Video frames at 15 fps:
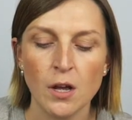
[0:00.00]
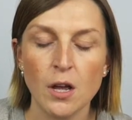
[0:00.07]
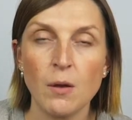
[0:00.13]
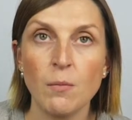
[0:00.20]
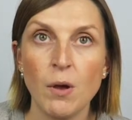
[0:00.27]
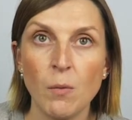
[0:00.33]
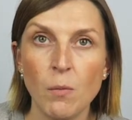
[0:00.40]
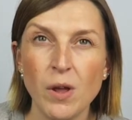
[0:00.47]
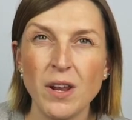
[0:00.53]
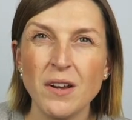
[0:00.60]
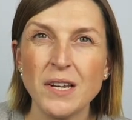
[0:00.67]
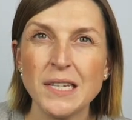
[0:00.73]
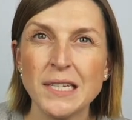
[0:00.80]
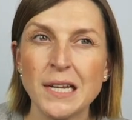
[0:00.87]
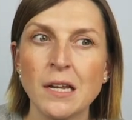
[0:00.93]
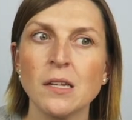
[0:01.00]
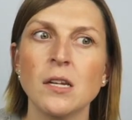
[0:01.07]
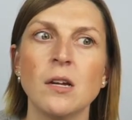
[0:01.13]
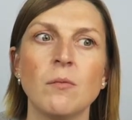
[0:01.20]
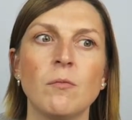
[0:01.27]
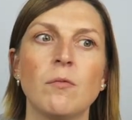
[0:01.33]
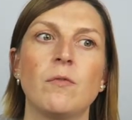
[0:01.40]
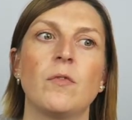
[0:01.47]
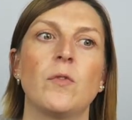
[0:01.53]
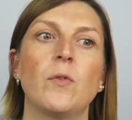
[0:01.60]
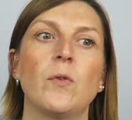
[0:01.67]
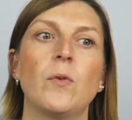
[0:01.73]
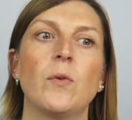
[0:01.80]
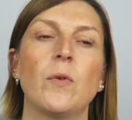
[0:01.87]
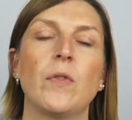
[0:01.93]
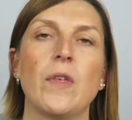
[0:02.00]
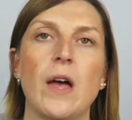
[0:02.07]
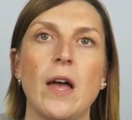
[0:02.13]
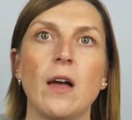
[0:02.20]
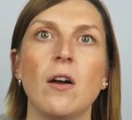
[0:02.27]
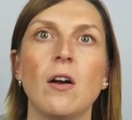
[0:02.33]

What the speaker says: And when I set up for that,